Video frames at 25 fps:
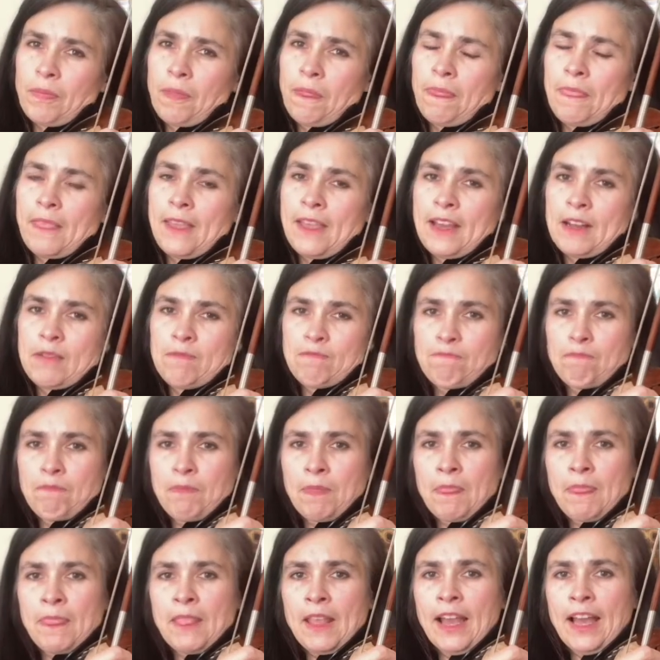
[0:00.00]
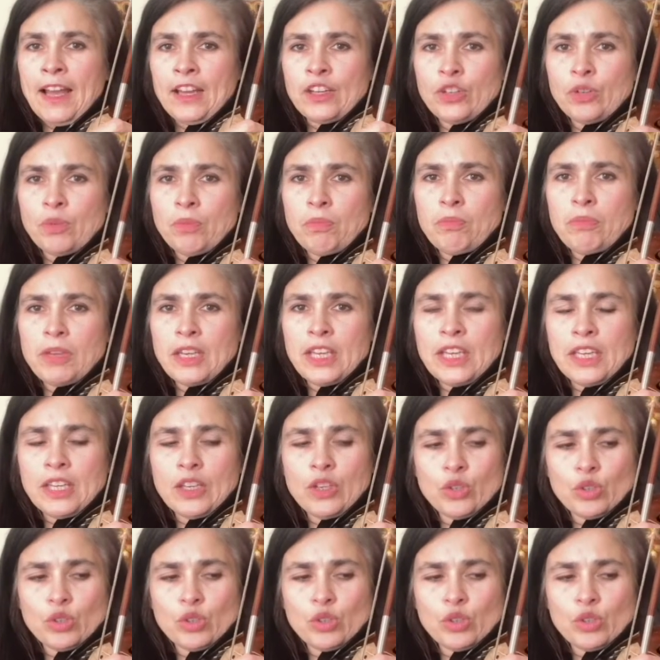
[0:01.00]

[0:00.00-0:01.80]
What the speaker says: Yep. And your mi,